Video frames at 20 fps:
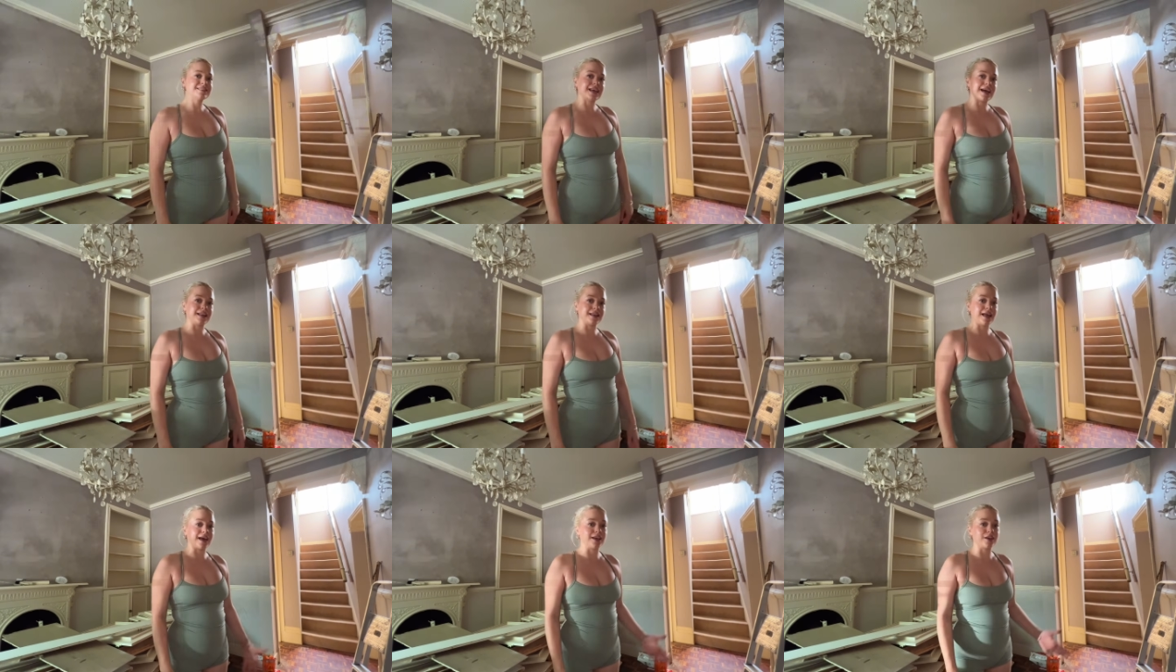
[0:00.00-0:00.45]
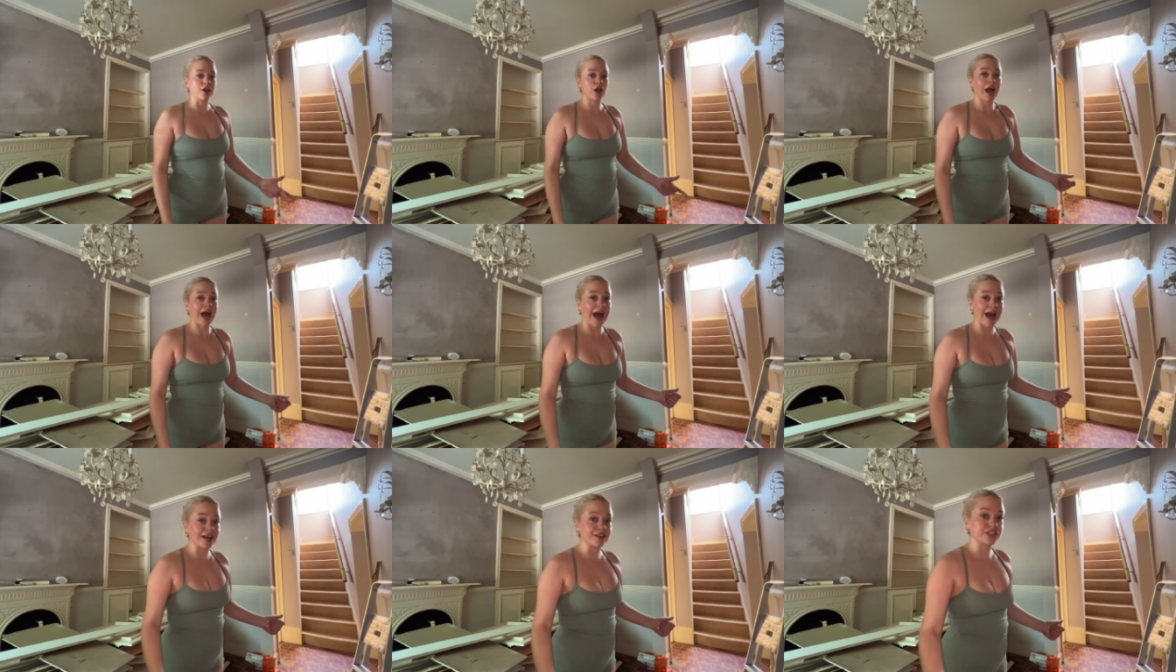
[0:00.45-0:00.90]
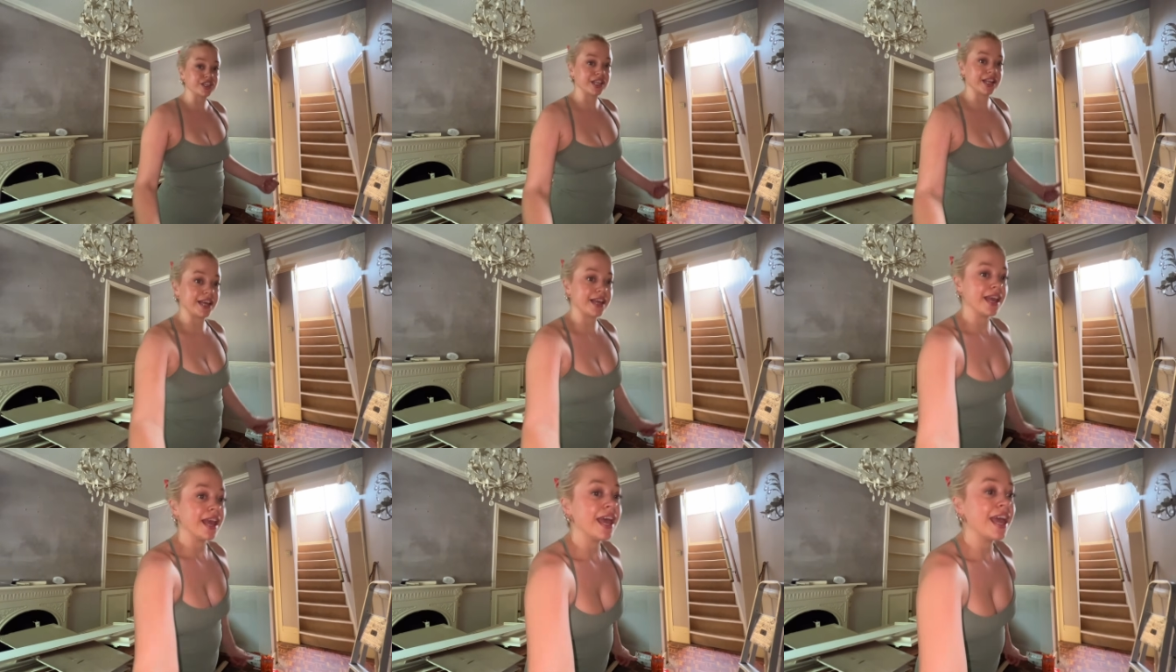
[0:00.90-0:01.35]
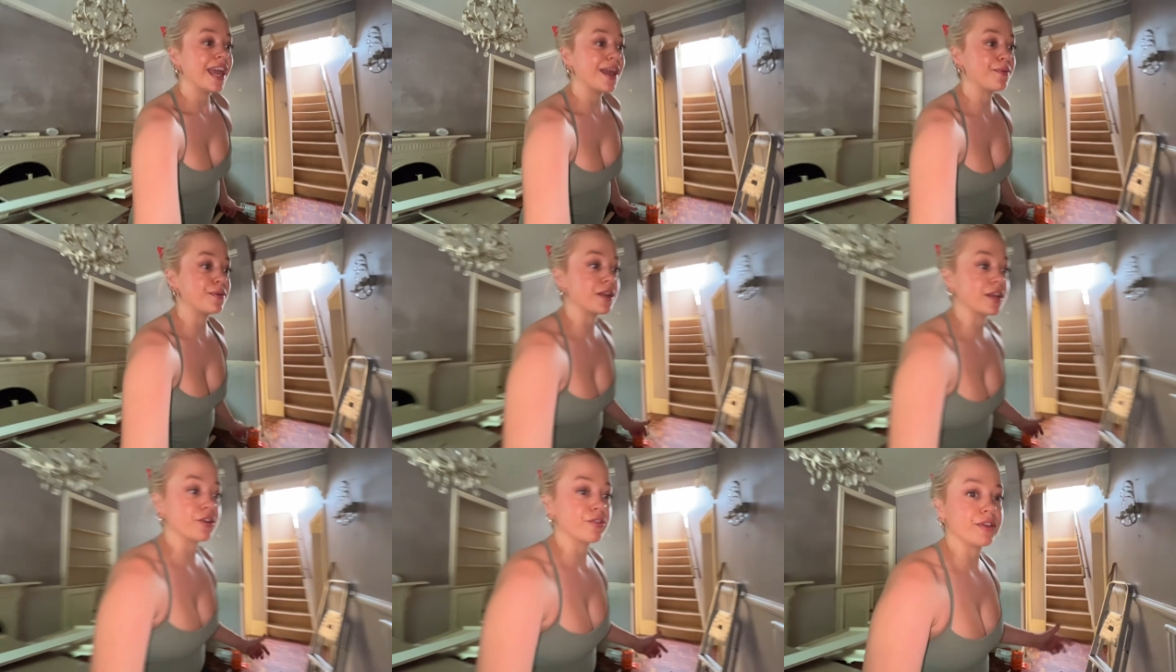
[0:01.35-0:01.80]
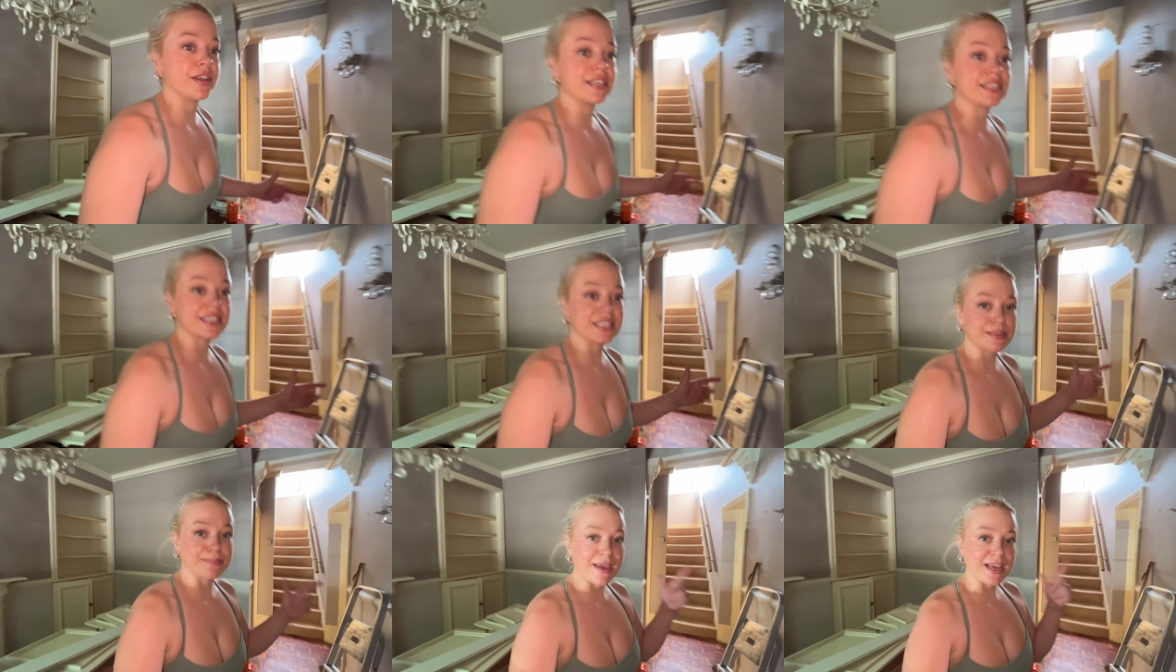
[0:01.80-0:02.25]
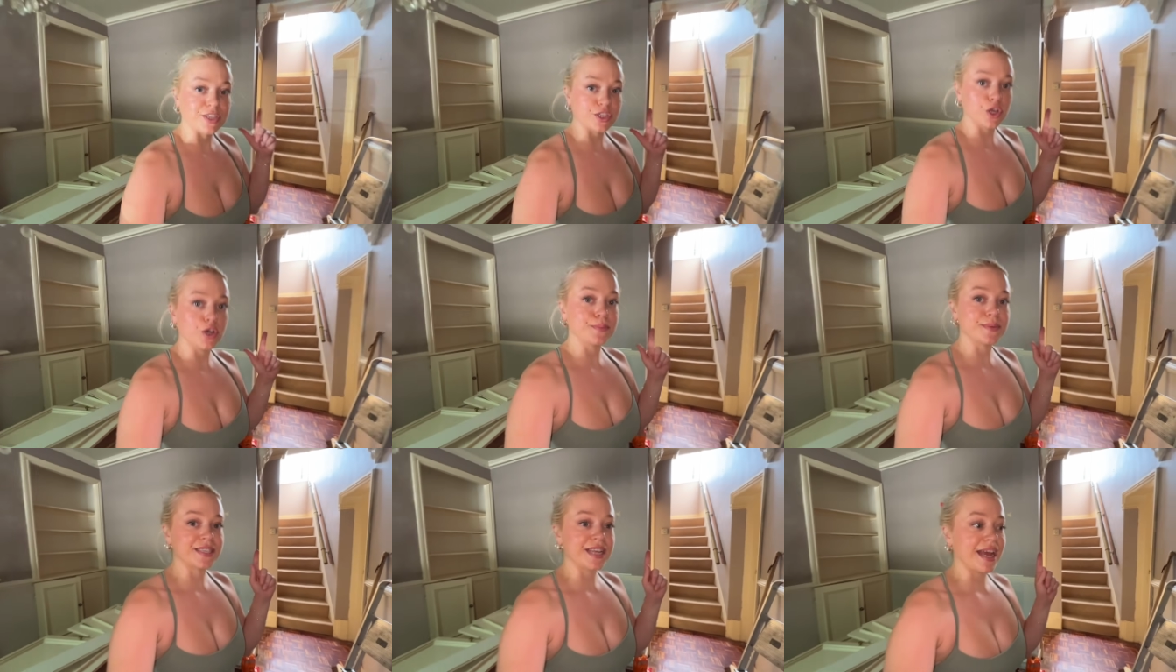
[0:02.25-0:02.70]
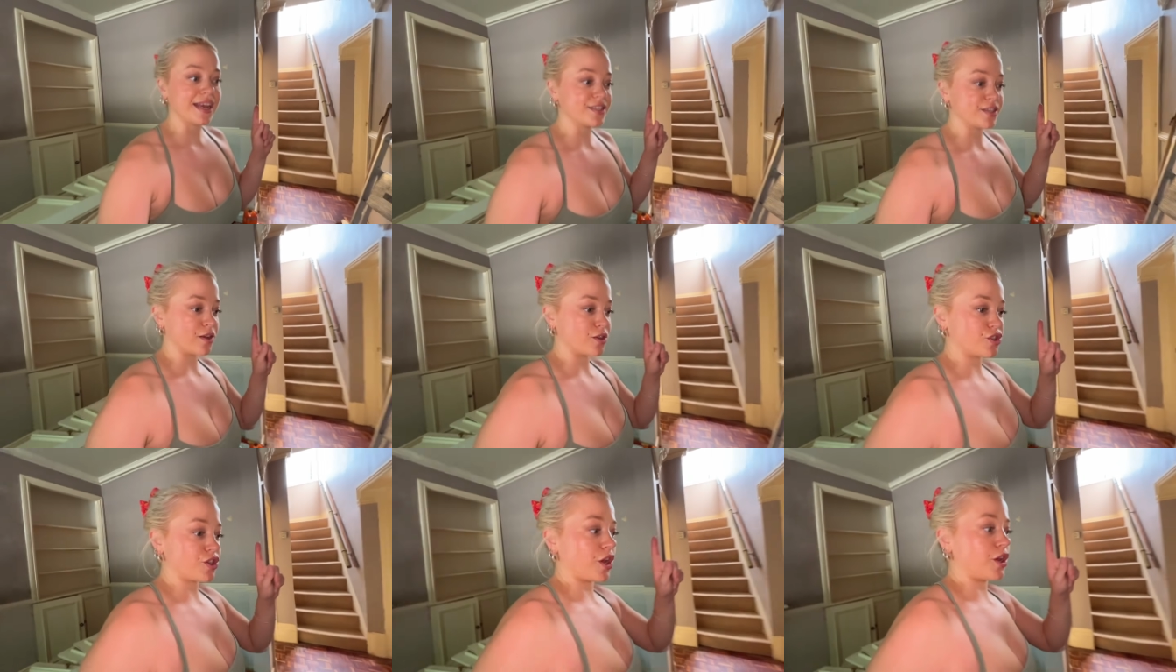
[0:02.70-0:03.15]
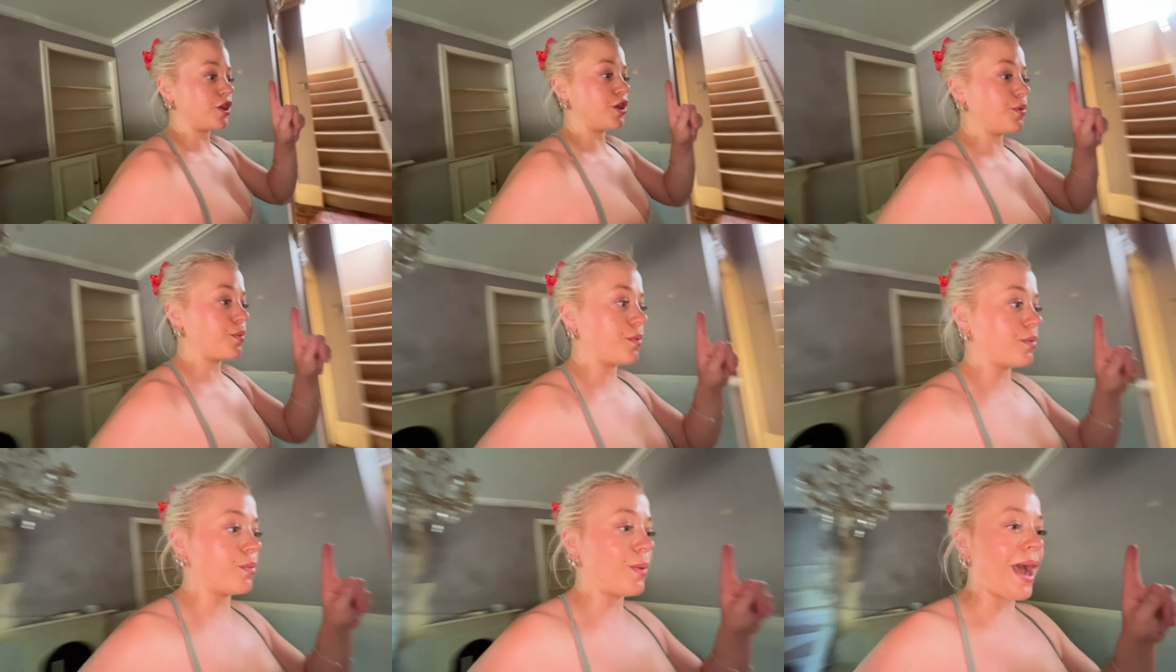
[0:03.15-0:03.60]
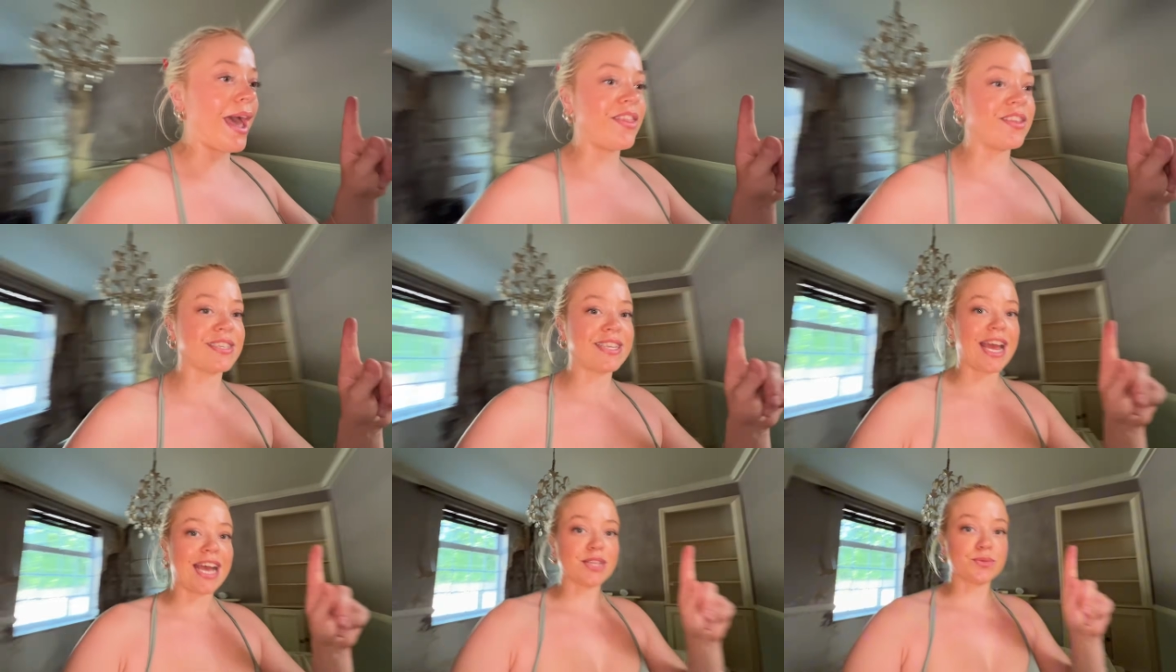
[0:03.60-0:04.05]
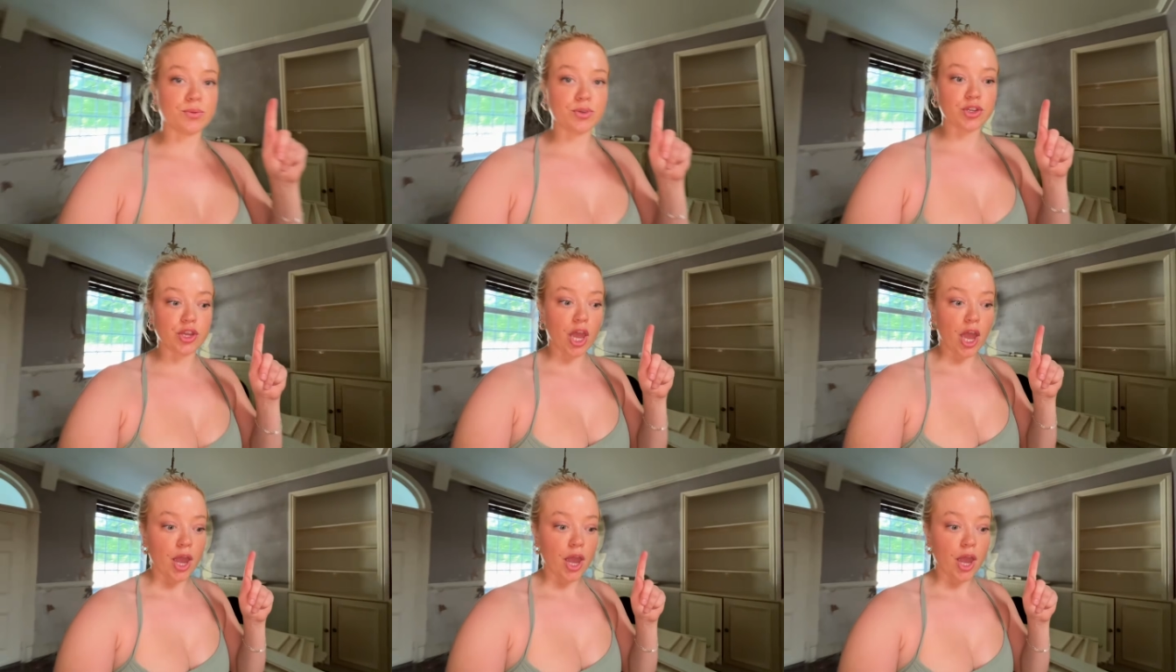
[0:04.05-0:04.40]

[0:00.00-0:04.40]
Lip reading: And like actually it would increase the space upstairs. I'll show you where the stairs would go.